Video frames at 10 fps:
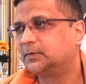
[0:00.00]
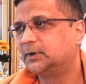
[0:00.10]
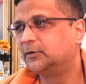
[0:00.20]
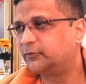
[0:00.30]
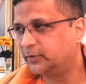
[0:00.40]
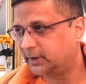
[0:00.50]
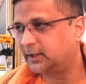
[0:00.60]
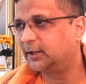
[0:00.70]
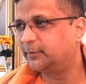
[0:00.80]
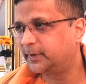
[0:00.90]
If we
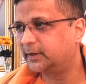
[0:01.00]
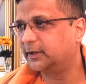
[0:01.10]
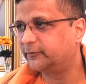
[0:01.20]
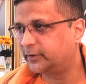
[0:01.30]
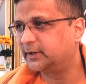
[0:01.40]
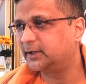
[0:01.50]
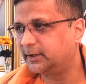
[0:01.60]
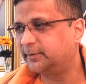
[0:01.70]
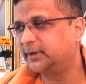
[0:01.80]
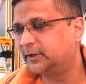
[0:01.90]

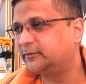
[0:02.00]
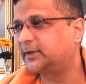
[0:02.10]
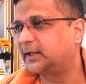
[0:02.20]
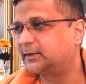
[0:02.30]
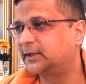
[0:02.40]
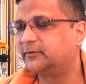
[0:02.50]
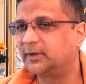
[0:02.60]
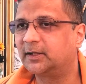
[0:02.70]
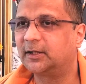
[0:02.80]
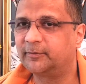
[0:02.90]
really believe that we
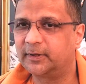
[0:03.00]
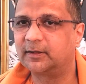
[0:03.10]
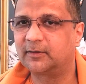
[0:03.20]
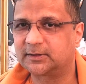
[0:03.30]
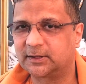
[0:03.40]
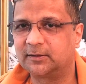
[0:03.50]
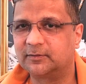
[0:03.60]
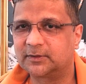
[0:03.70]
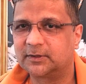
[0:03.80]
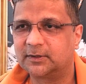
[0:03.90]
are helping
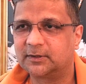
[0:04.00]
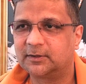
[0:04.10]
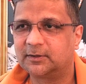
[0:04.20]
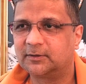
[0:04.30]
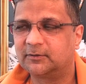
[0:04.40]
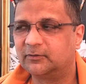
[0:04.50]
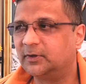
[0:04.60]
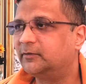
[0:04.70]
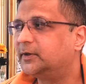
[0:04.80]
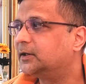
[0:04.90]
ourselves,
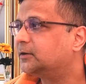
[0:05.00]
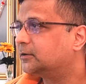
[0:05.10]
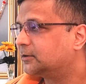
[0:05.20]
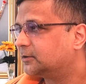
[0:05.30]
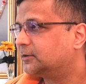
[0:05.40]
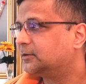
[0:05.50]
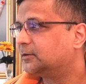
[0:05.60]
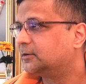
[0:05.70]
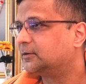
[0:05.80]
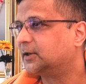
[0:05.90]
will we
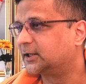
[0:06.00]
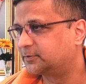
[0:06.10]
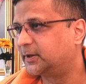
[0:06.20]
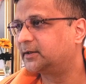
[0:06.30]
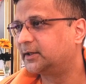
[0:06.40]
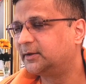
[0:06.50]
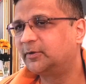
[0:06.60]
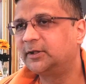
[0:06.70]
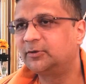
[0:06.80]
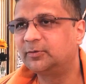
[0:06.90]
expect
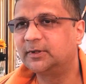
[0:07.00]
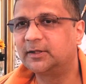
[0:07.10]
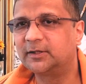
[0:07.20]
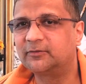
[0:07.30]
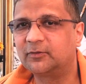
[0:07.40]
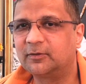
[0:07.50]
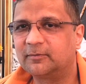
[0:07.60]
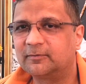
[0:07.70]
anybody to be grateful?